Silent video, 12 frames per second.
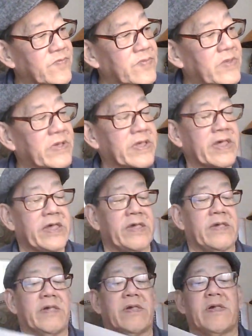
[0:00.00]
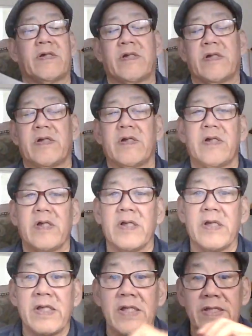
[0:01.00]
Okay.
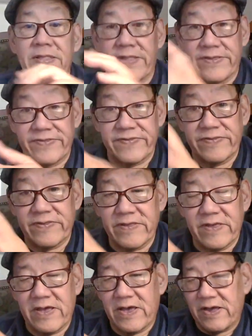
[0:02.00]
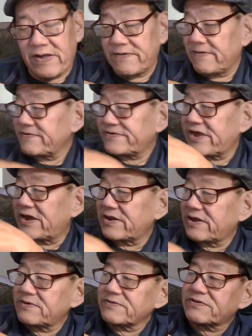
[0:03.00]
This is a uh, shout
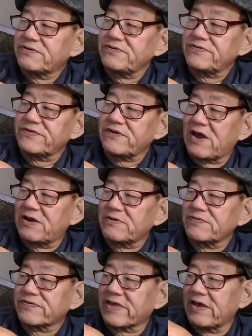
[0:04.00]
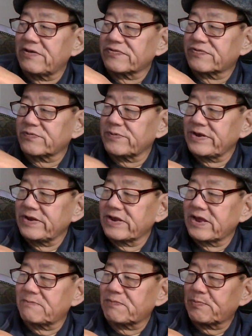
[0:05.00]
out to Seattle Scout, Swede,
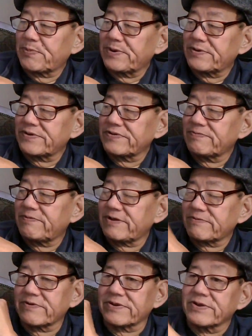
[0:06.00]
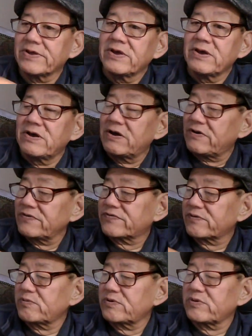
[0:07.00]
and Preparedness Veteran.
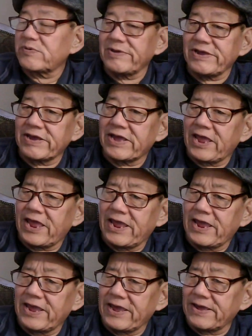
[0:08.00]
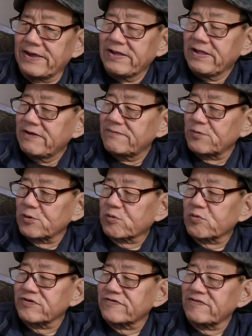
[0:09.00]
Also, we're doing a, for
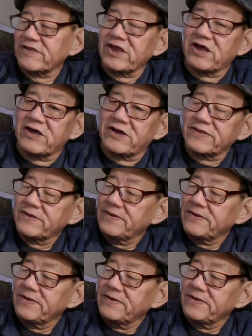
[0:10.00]
Chris Leon,